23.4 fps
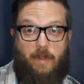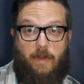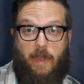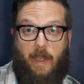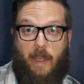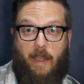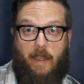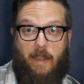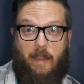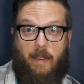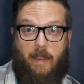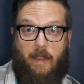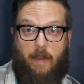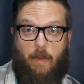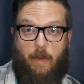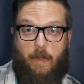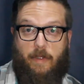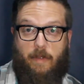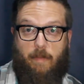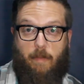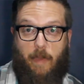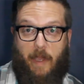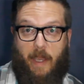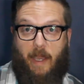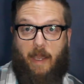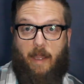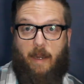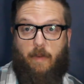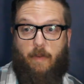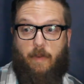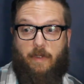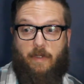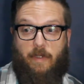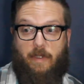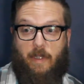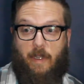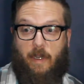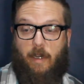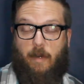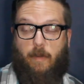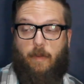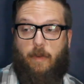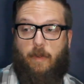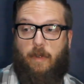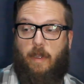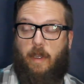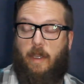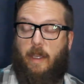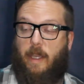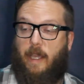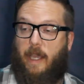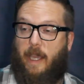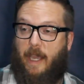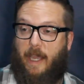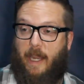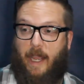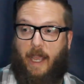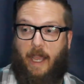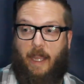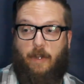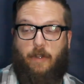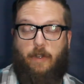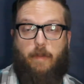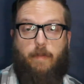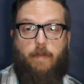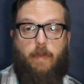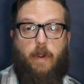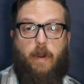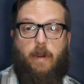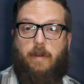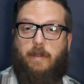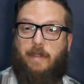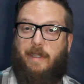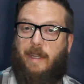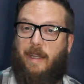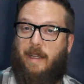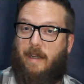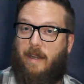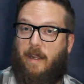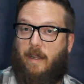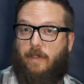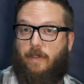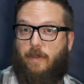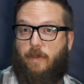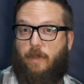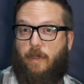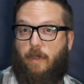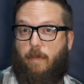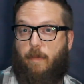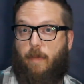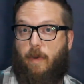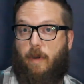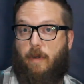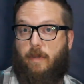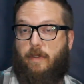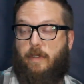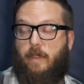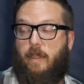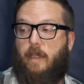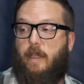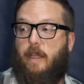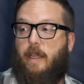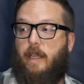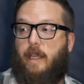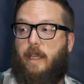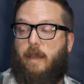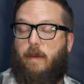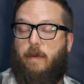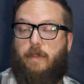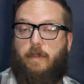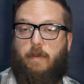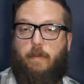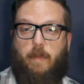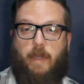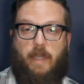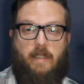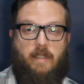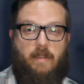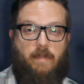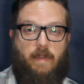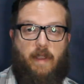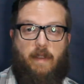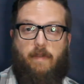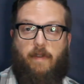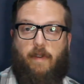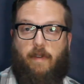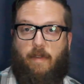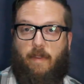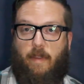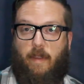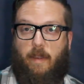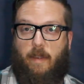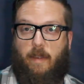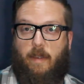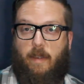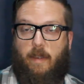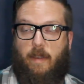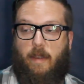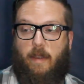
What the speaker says: okay. It wasn't bad, it wasn't terrible. It had good parts, it had not so good parts. It was a mix of everything.